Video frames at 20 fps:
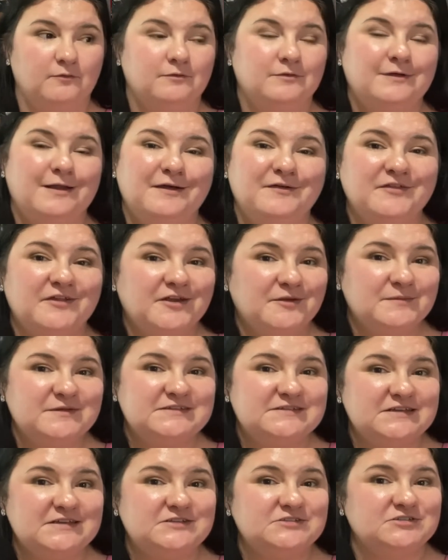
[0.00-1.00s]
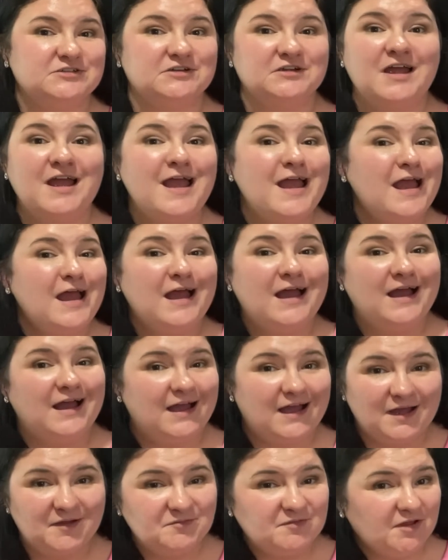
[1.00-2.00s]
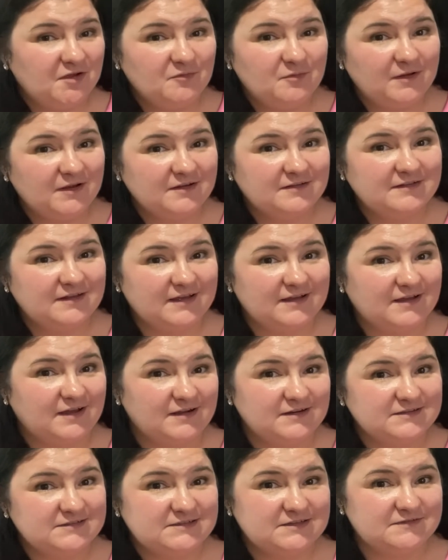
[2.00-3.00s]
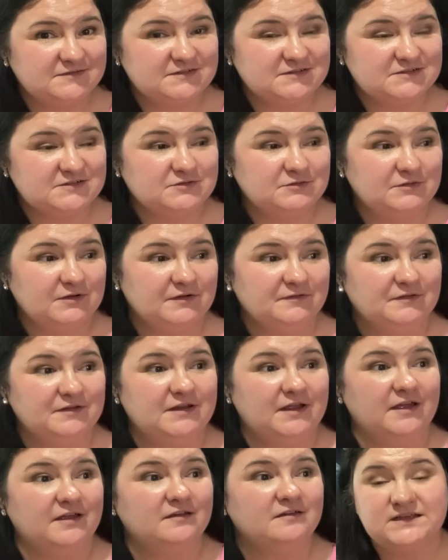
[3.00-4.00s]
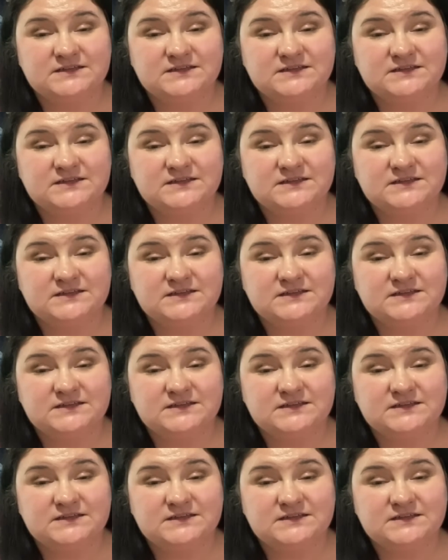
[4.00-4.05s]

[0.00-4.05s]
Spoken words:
Well, now that I'm a teacher, I'm not wearing that kind of stuff to school every day.